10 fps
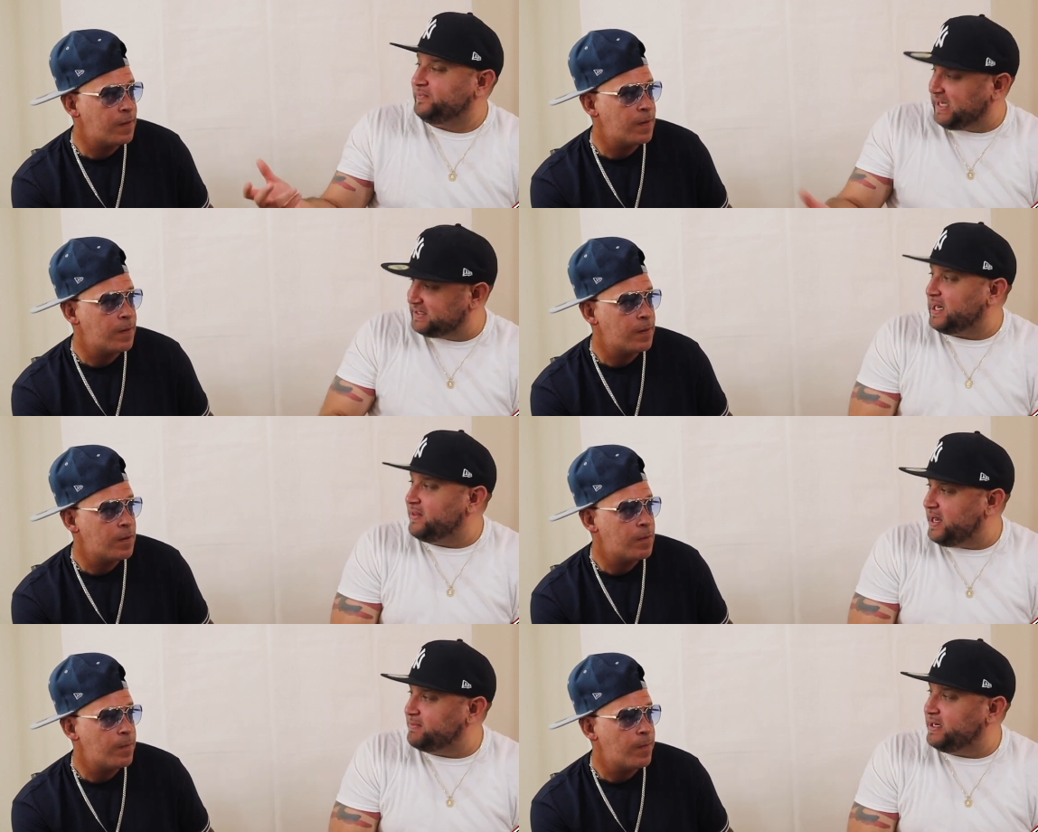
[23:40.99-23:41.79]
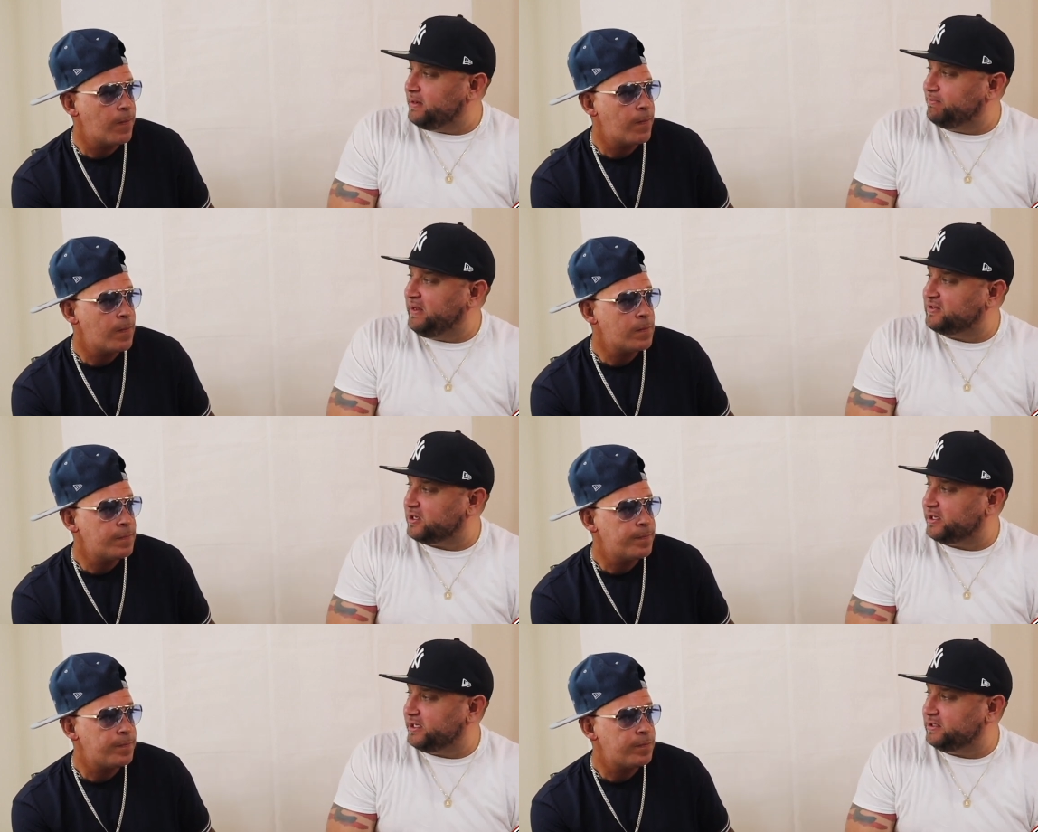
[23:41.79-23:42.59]
Speaker 1: that's
Speaker 2: how the Eminem beef
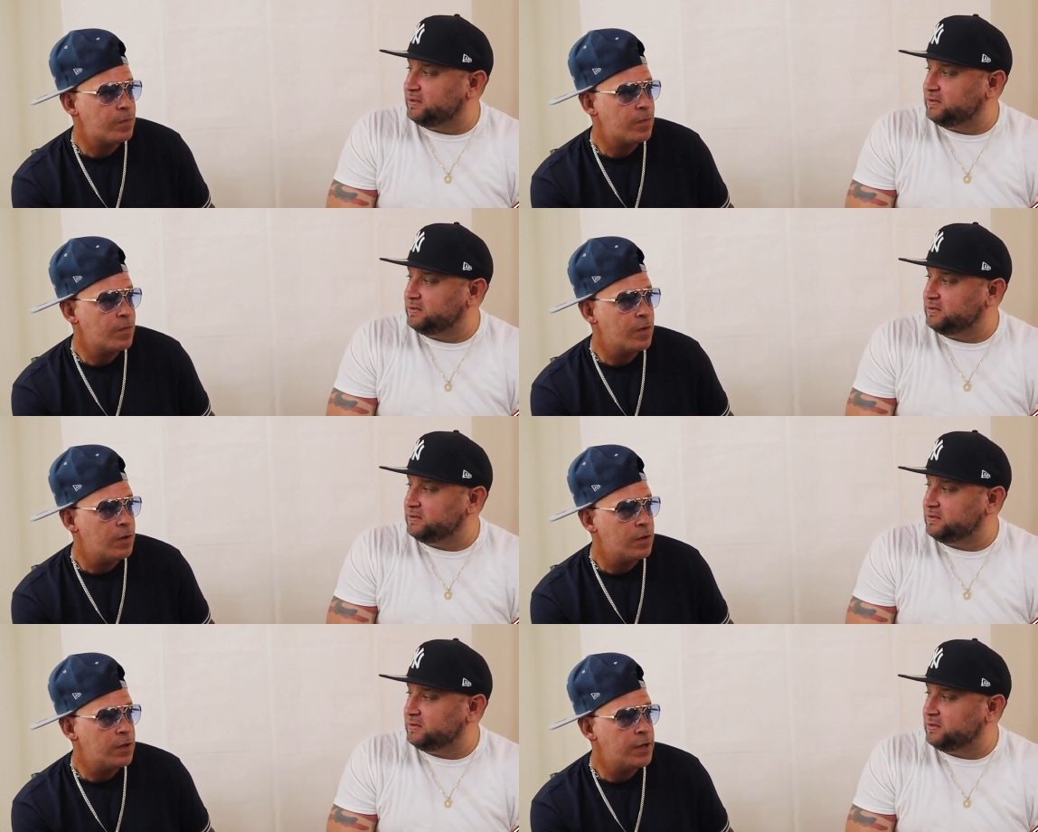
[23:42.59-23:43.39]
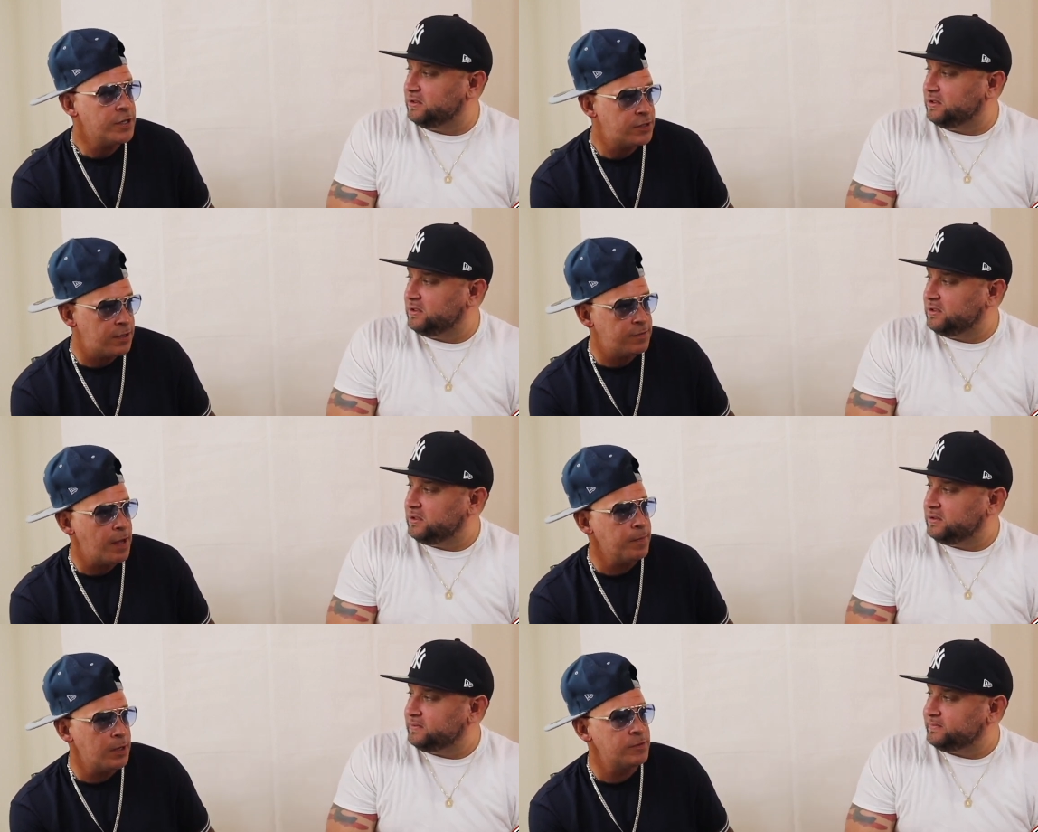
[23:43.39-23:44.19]
started.
Speaker 1: His
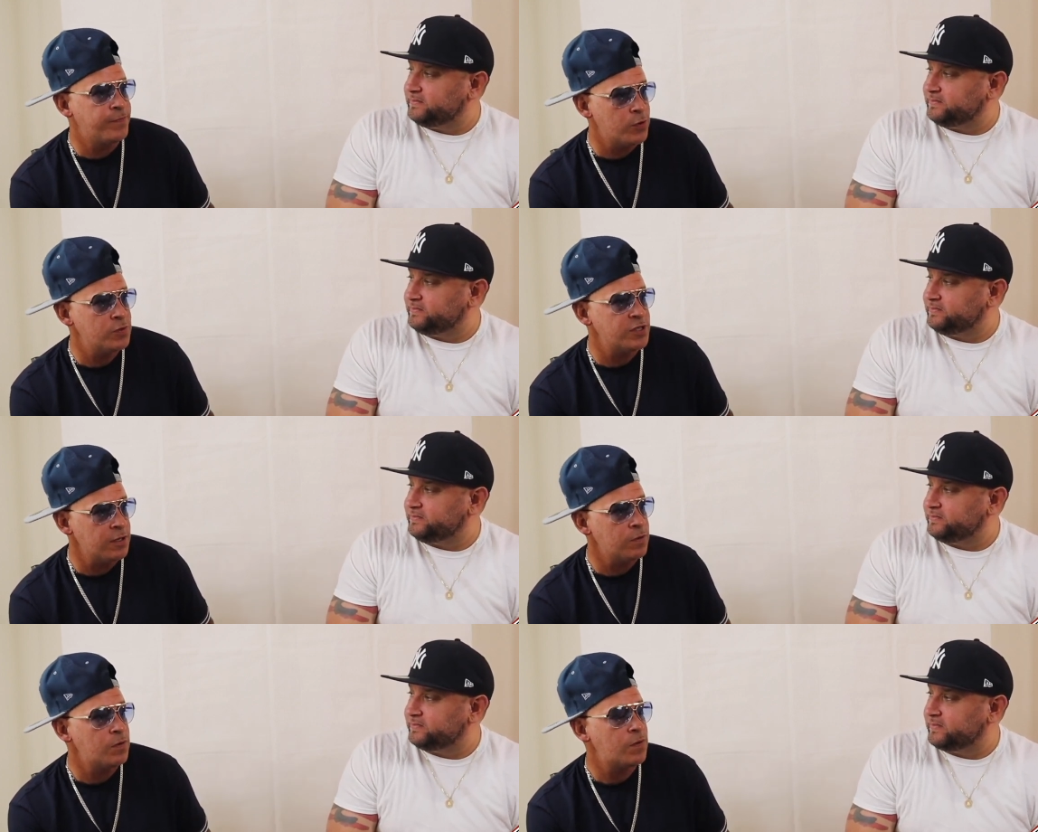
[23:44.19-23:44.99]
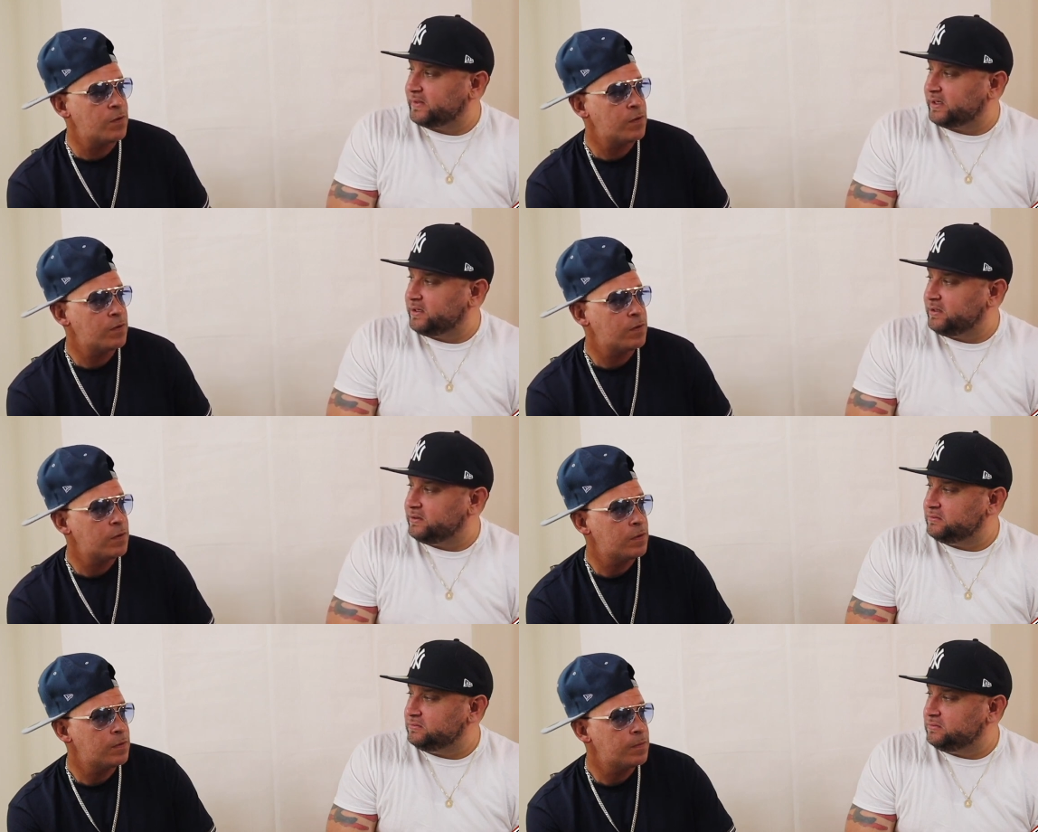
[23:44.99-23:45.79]
Eminem's first single.
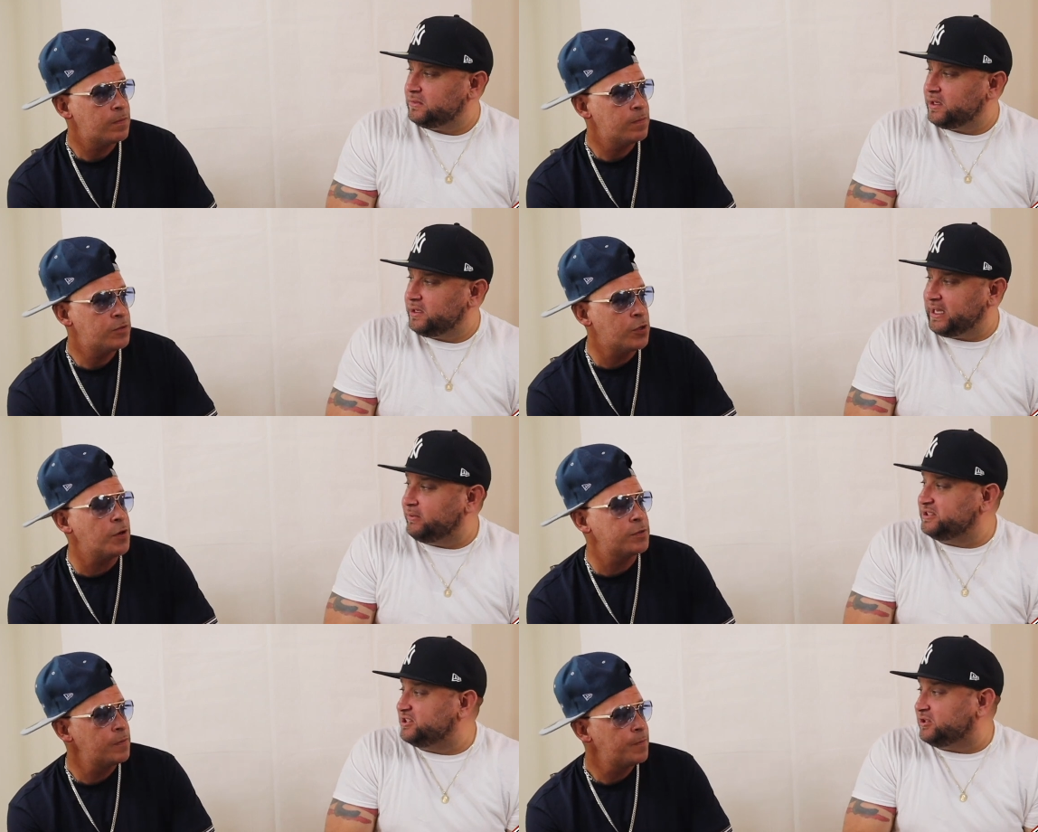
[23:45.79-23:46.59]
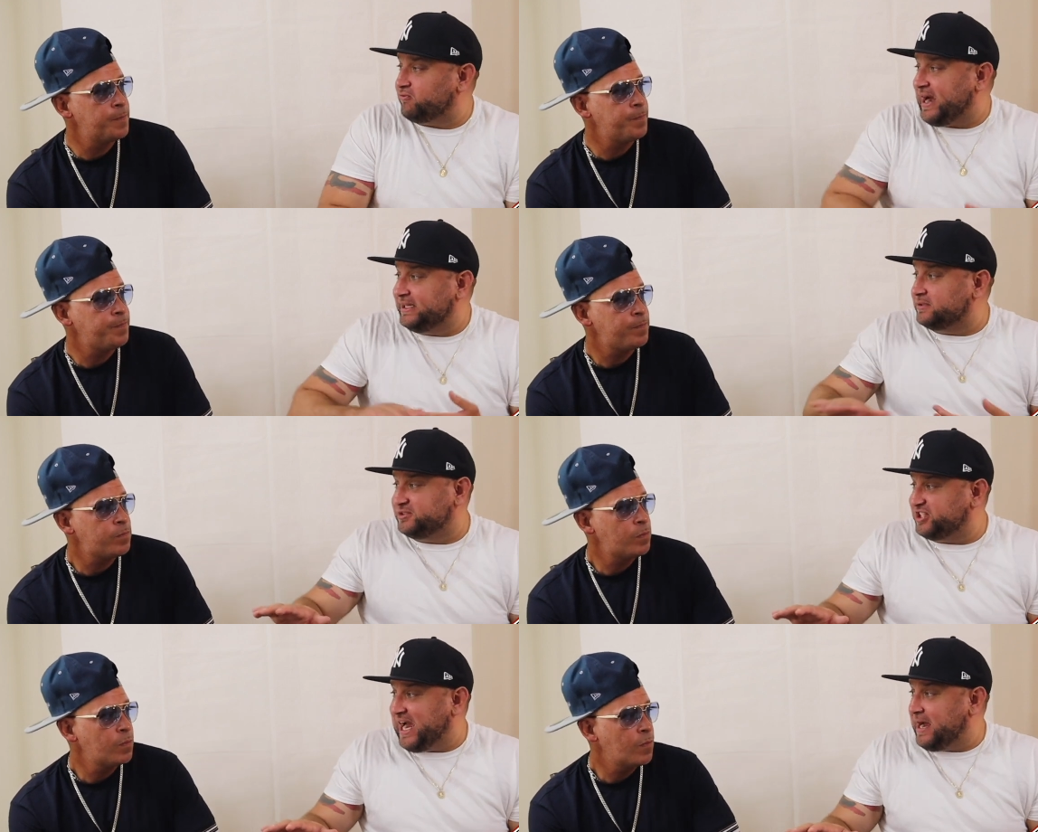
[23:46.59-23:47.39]
Speaker 2: That was just a
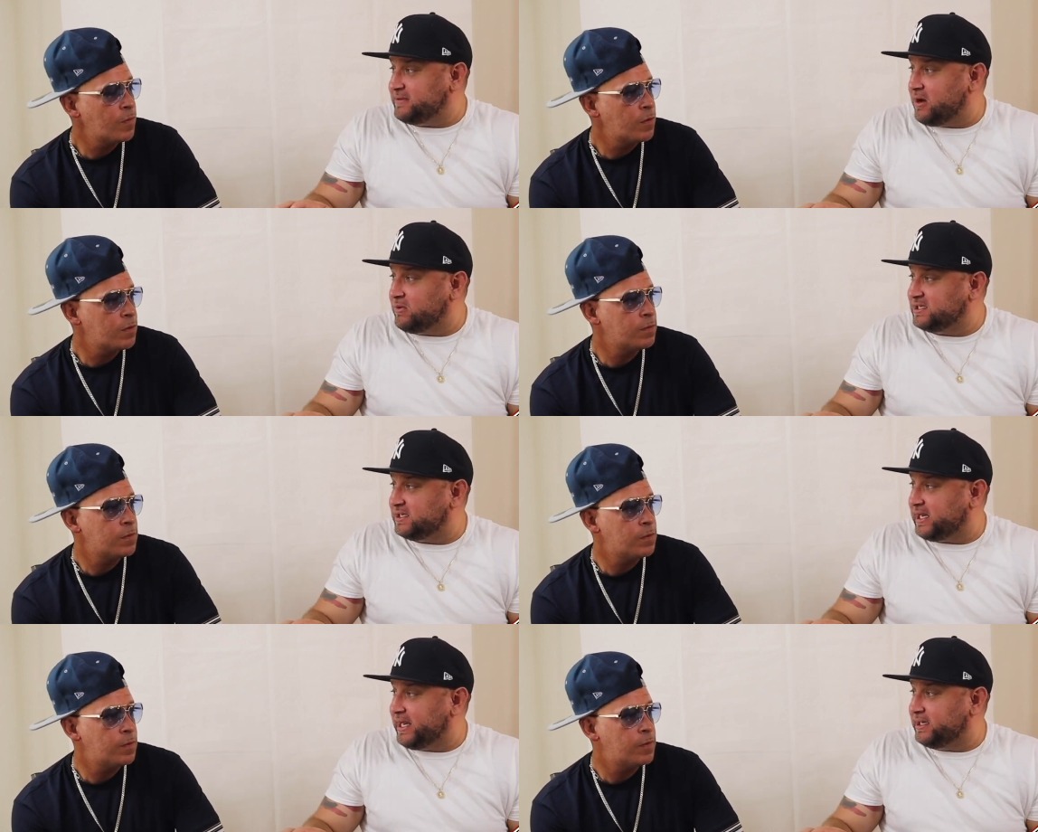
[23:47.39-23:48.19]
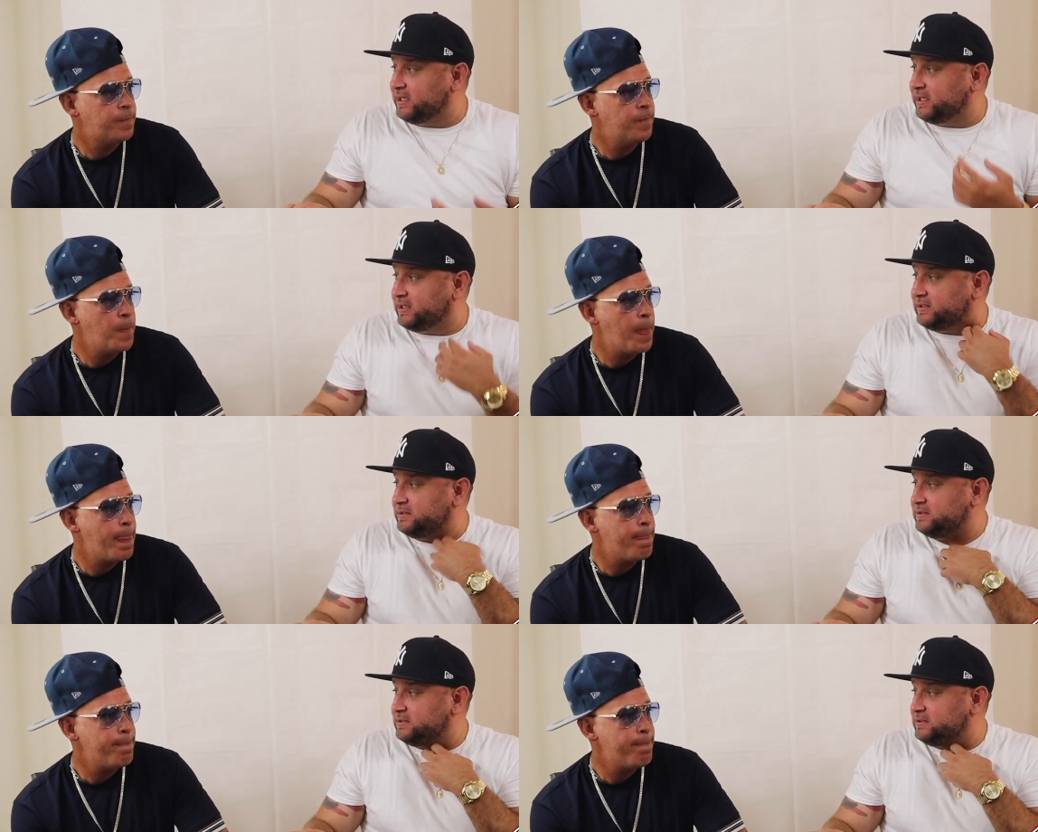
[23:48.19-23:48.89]
random jab. That wasn't like a